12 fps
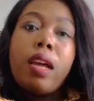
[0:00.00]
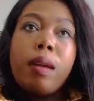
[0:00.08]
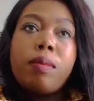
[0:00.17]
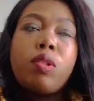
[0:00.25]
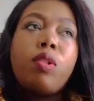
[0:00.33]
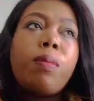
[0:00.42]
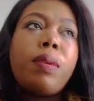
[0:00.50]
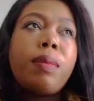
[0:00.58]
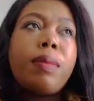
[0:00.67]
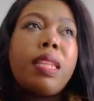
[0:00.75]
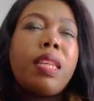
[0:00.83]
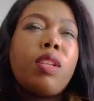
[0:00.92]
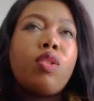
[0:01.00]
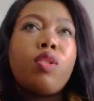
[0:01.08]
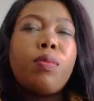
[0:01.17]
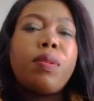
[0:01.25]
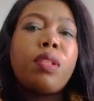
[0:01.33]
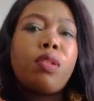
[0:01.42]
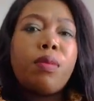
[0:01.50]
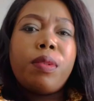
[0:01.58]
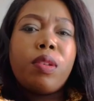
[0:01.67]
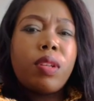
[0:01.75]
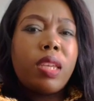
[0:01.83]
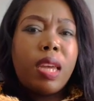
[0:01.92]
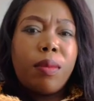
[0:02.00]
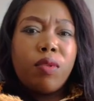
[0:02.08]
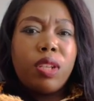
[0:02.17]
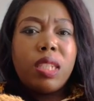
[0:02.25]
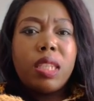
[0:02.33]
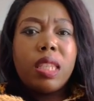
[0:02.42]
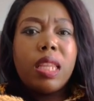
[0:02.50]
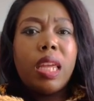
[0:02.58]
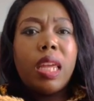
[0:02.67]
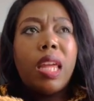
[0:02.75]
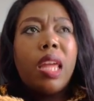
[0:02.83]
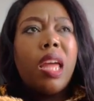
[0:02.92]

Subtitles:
I'm stopping, but they're not stopping. Okay, I'm waiting there.